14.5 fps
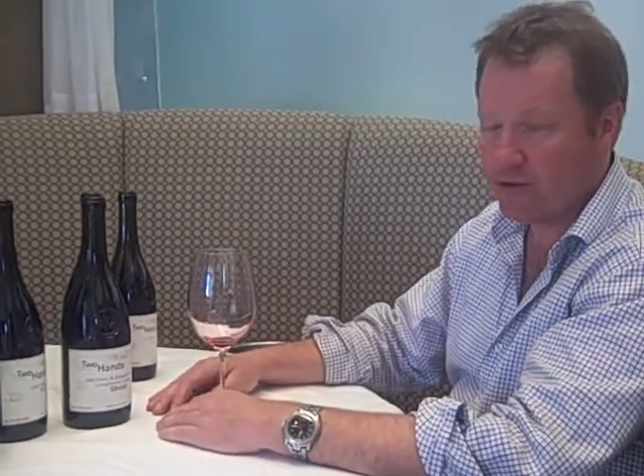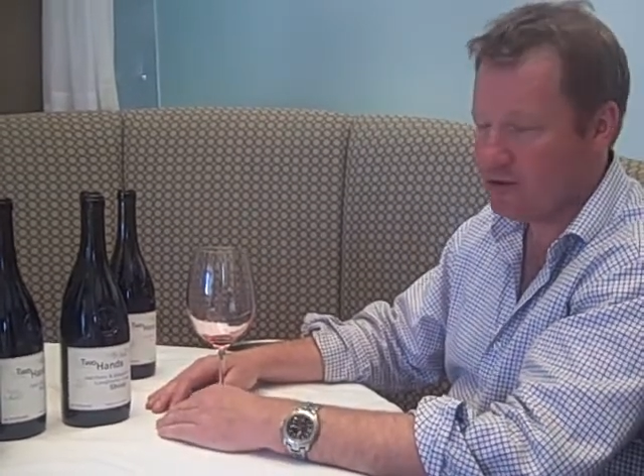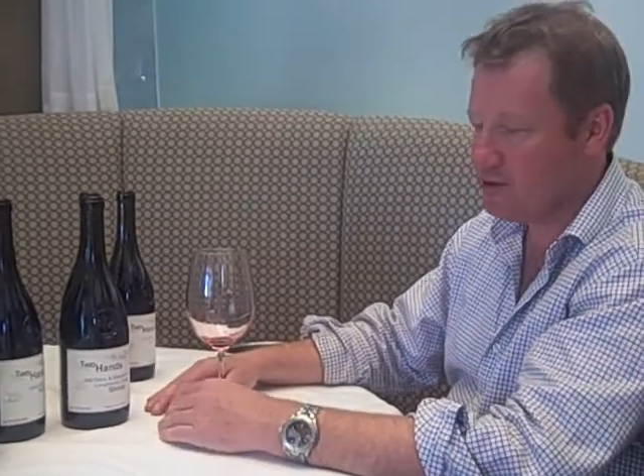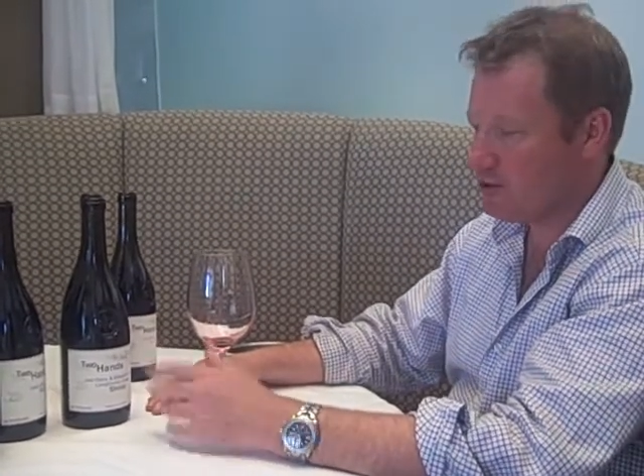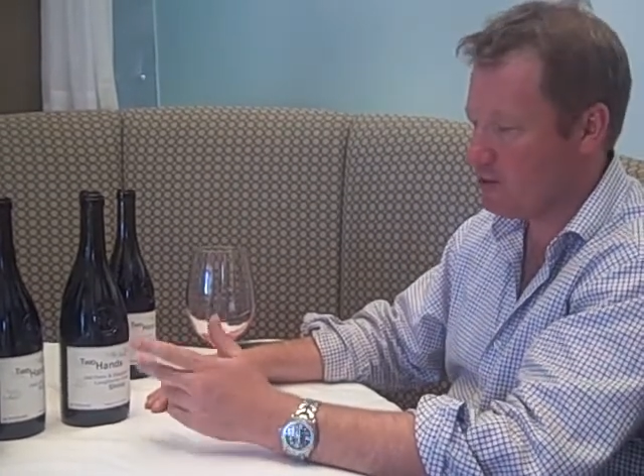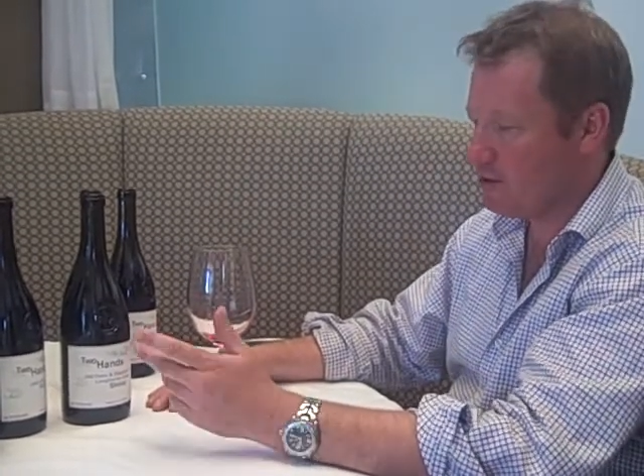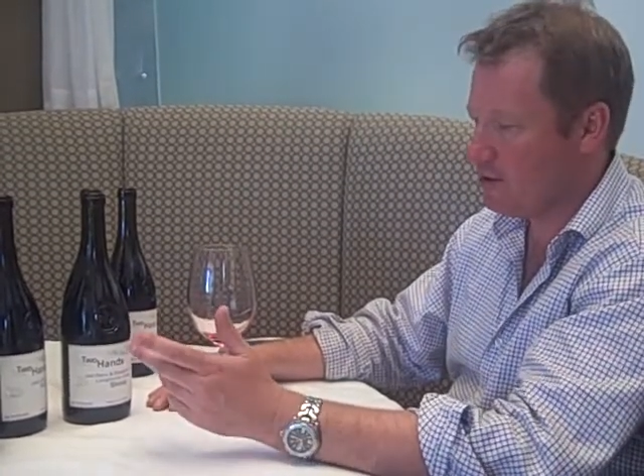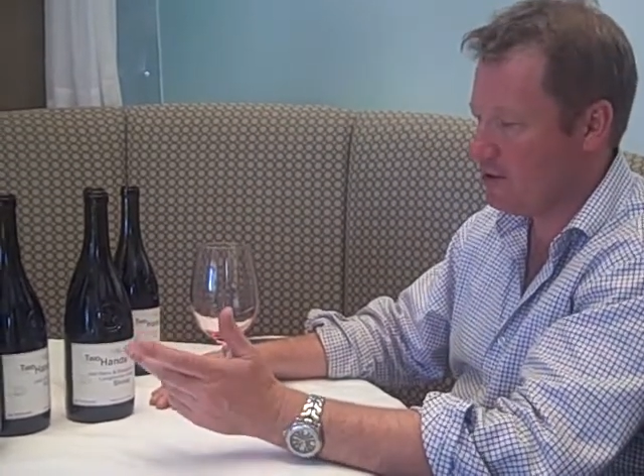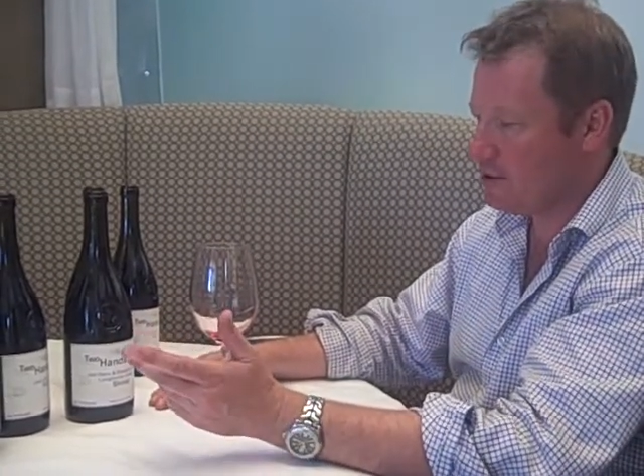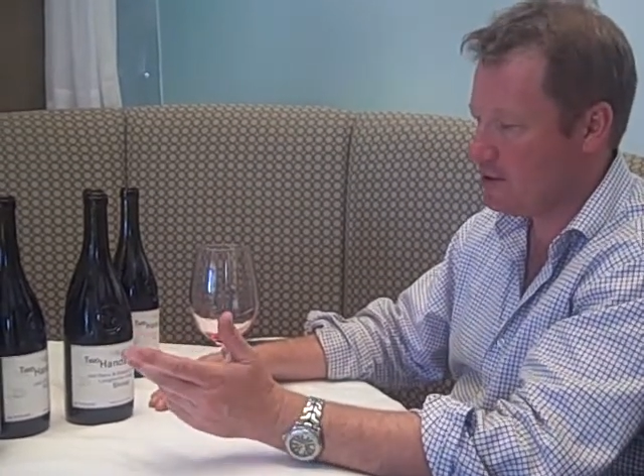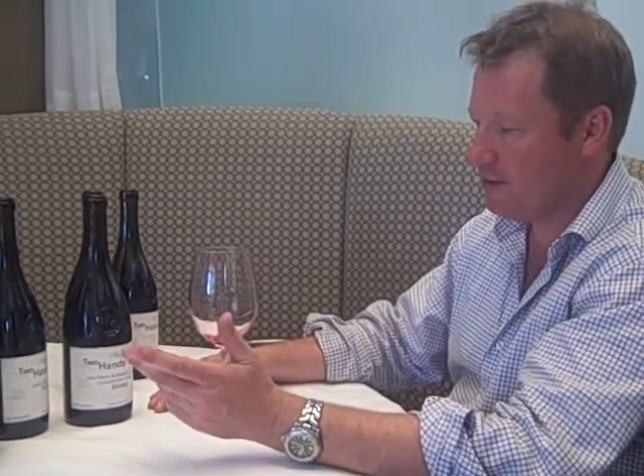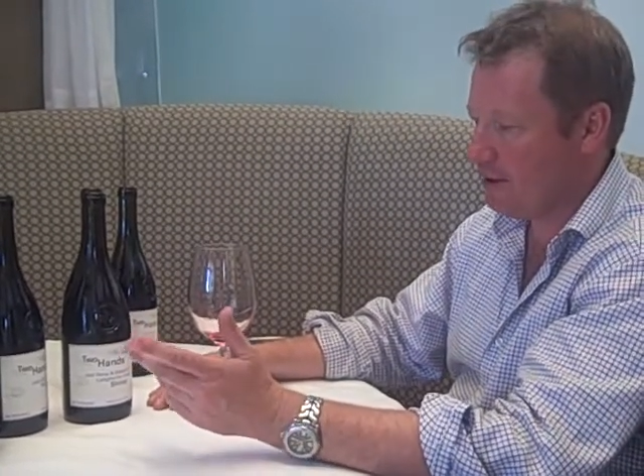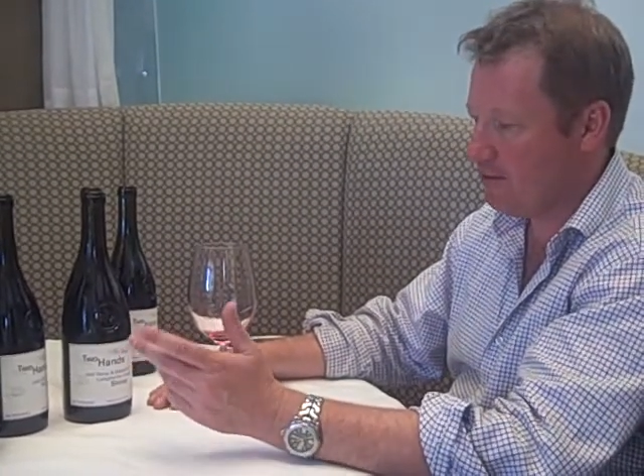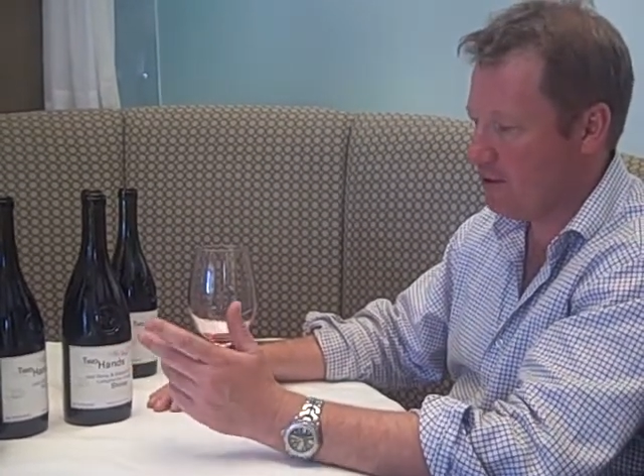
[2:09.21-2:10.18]
which is where I
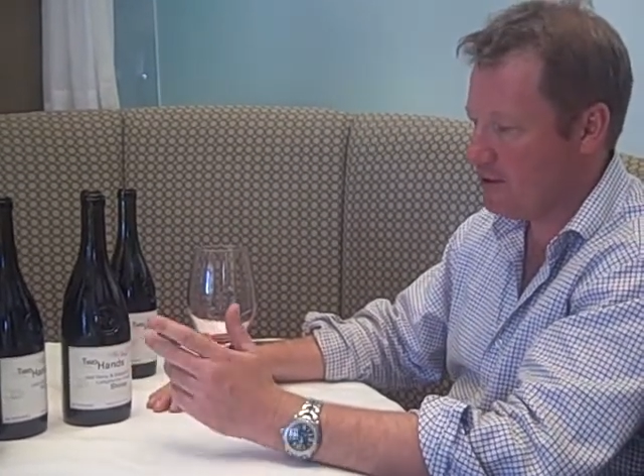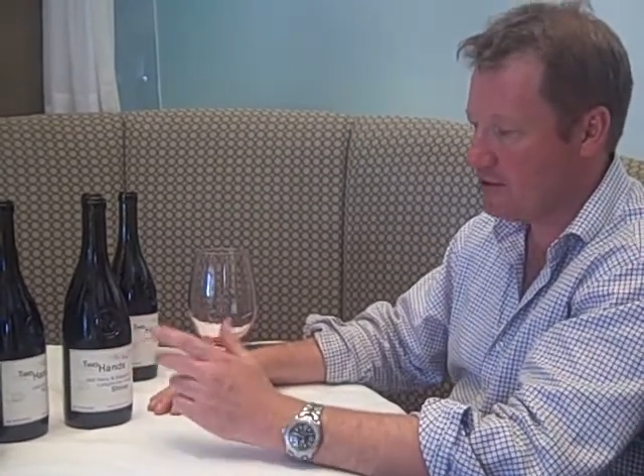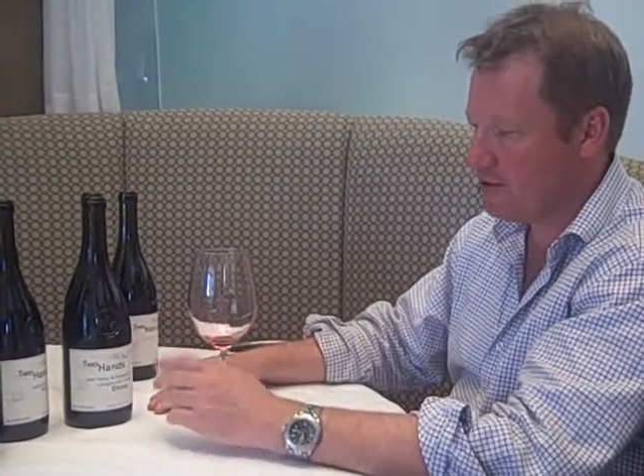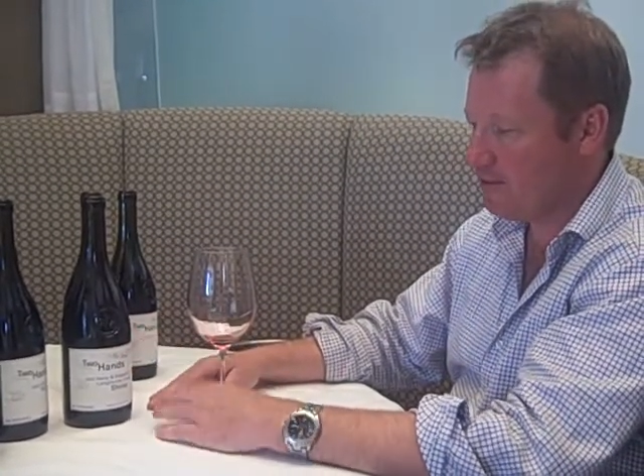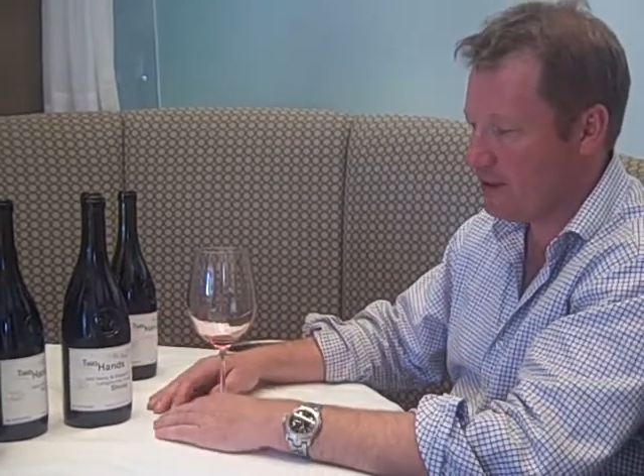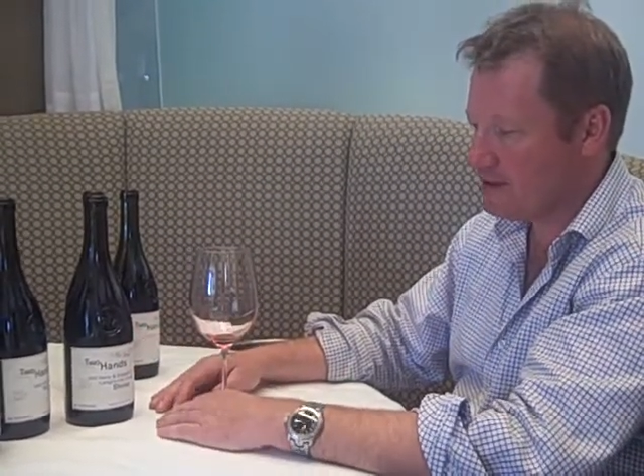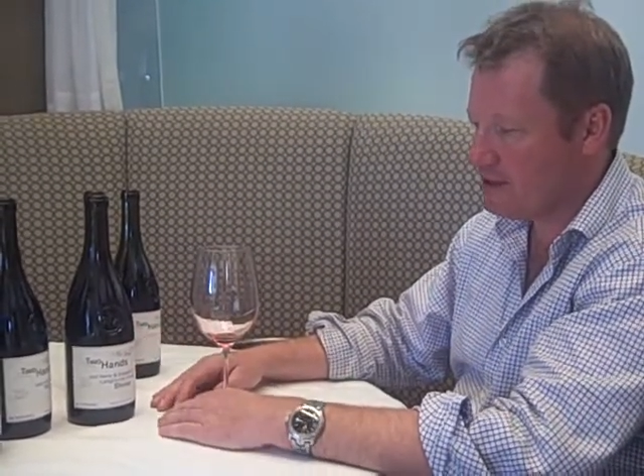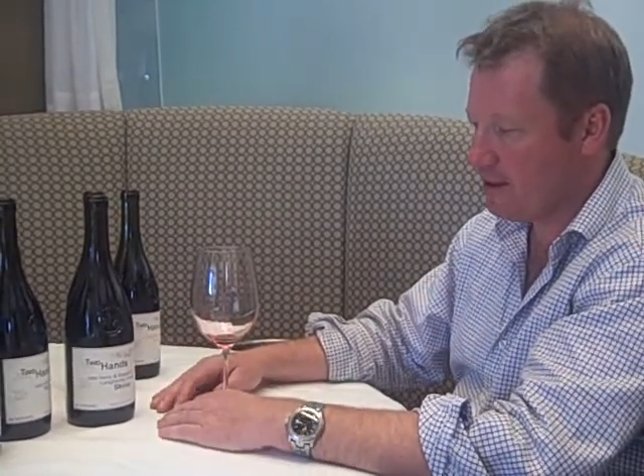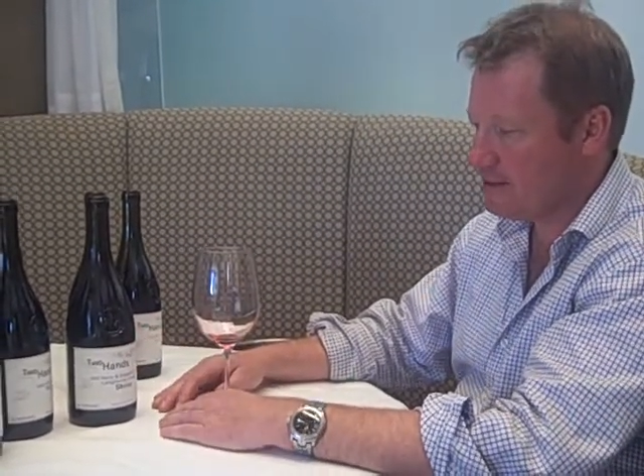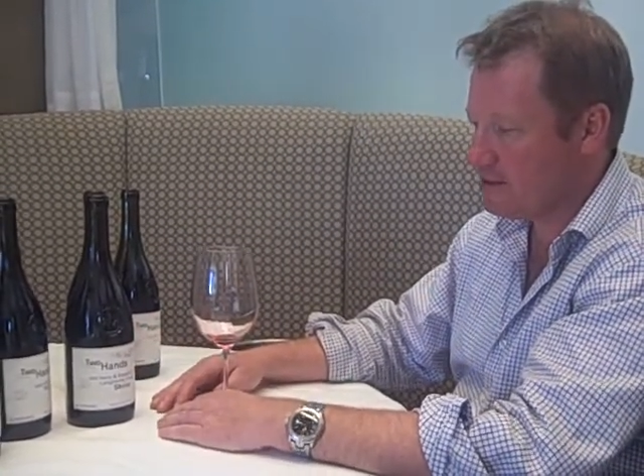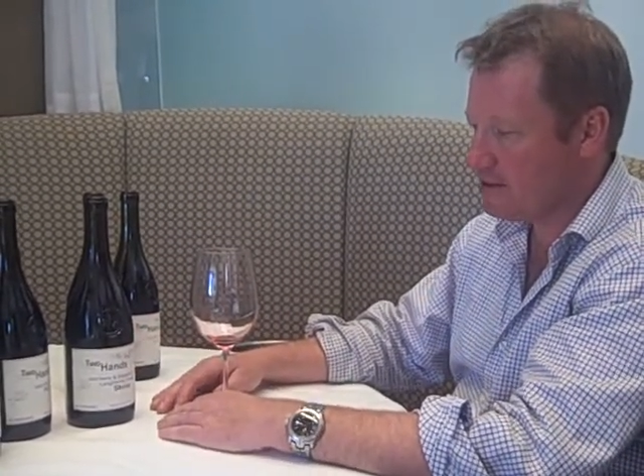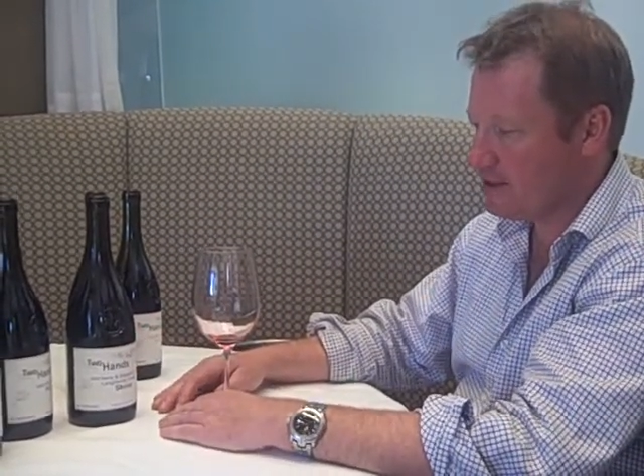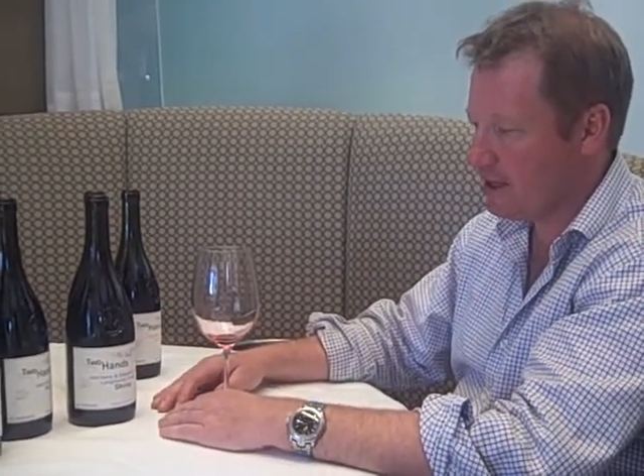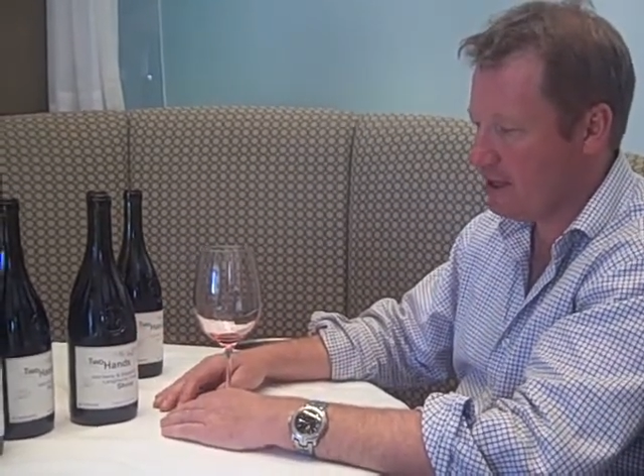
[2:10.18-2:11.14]
spent most of my
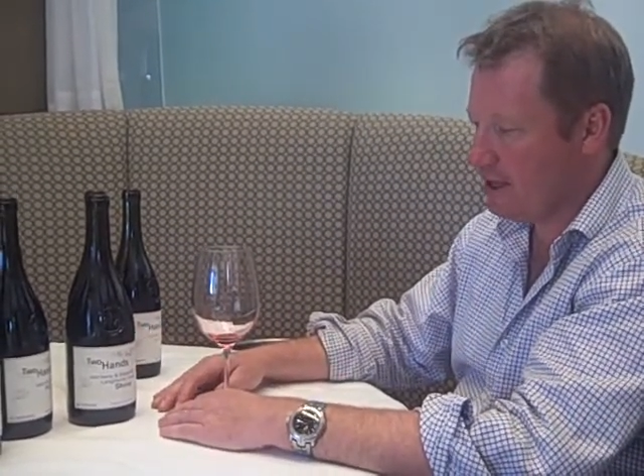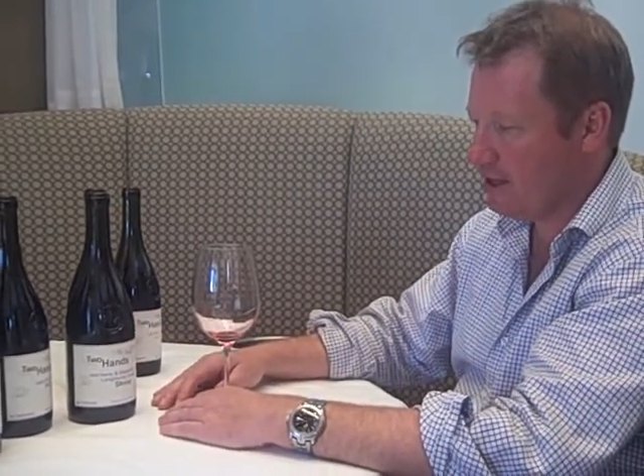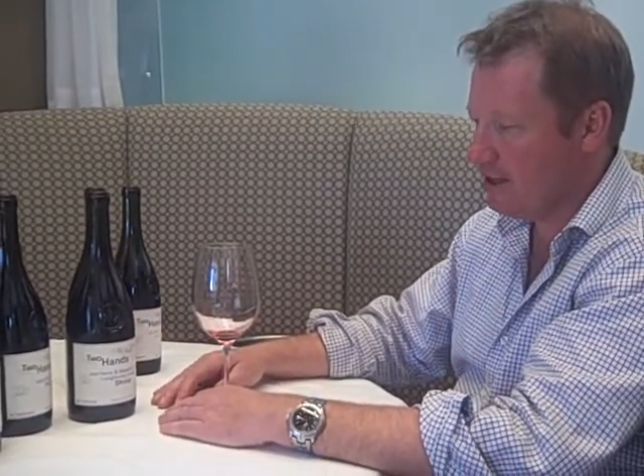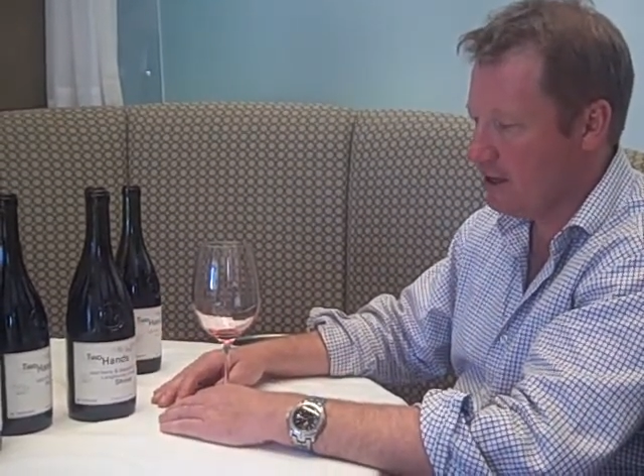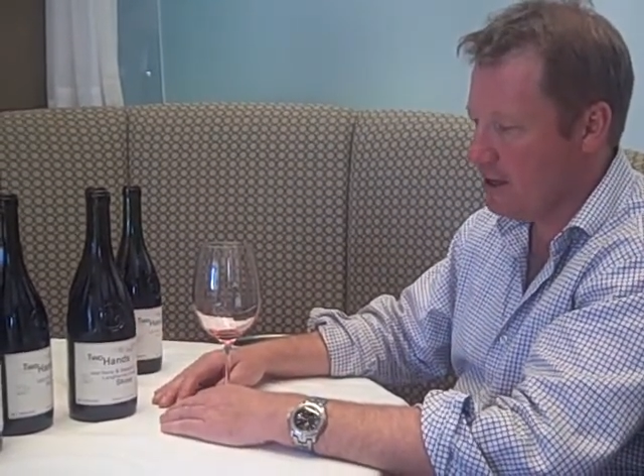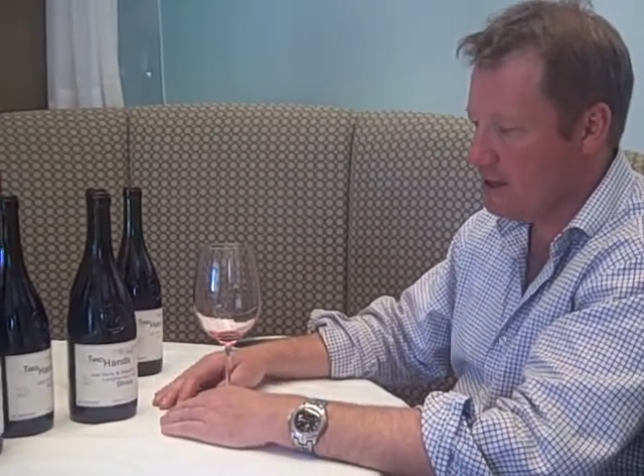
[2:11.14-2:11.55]
summers as a kid,